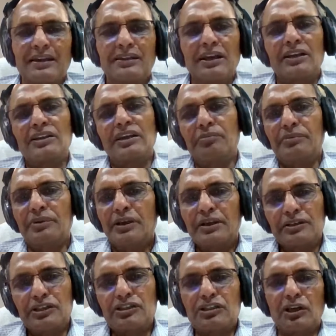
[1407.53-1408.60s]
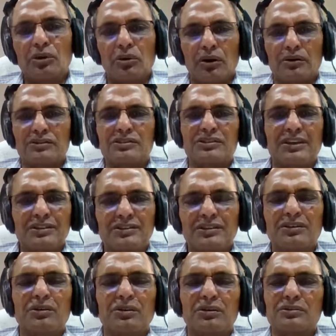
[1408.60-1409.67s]
there are district courts,
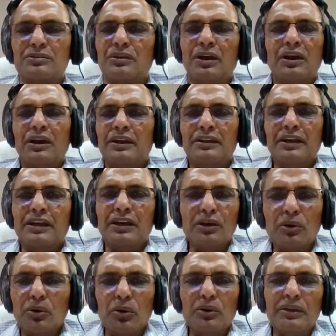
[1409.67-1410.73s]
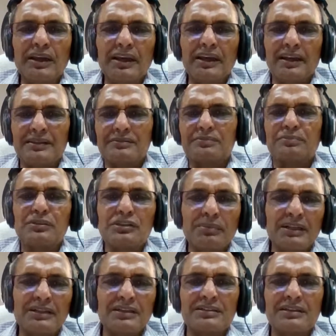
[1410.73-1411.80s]
session courts. They can go there, as Mr.
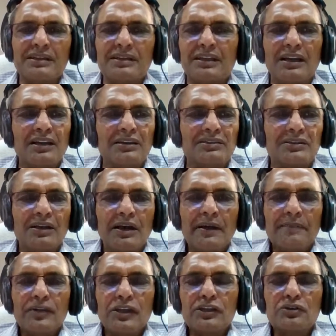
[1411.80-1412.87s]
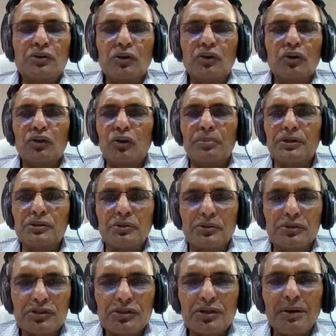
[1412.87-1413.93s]
Mehta said, nobody's
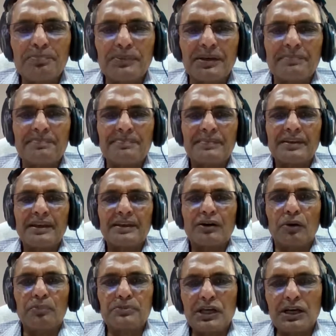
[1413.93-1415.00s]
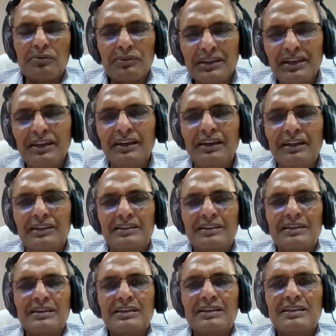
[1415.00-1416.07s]
going to stop them. Observe
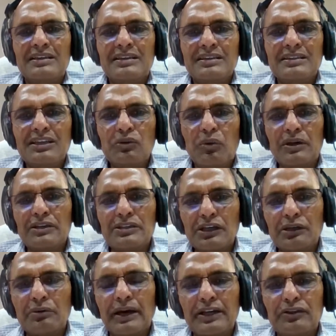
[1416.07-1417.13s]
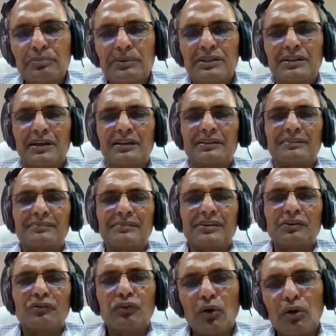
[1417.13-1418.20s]
keenly, see what is required to be done,
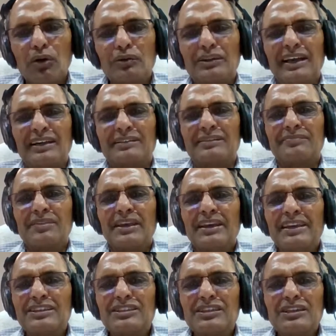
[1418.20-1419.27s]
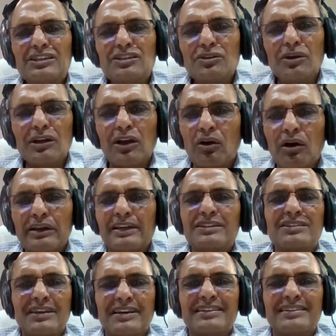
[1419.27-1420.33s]
follow that. It's not a
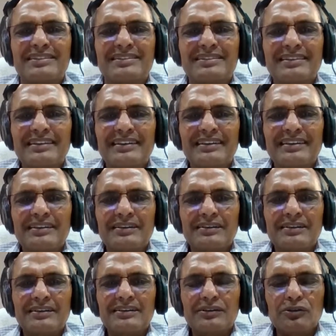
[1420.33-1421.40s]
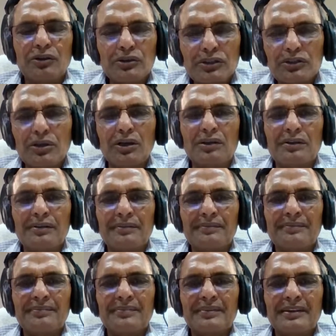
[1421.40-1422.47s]
rocket science, not at
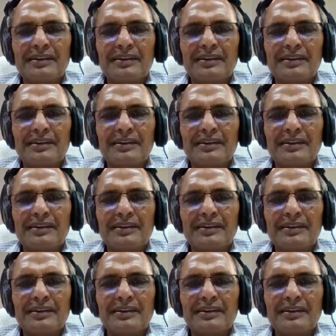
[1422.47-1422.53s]
all.